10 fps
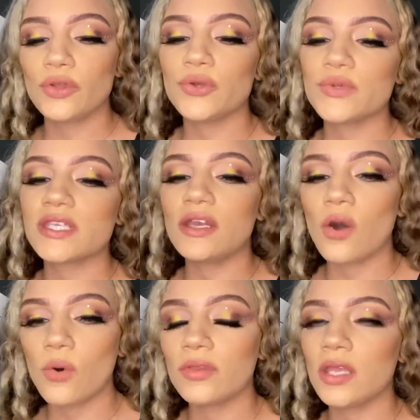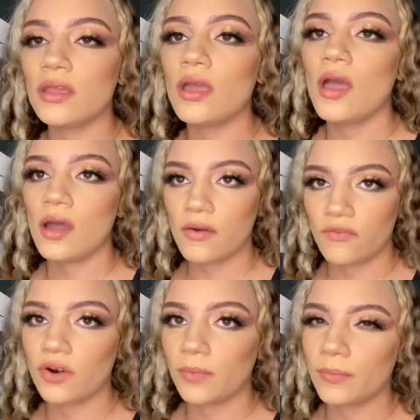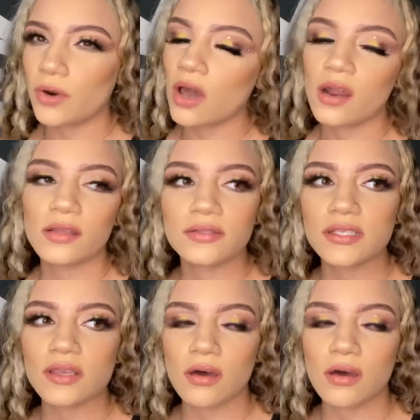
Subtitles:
using only affordable products.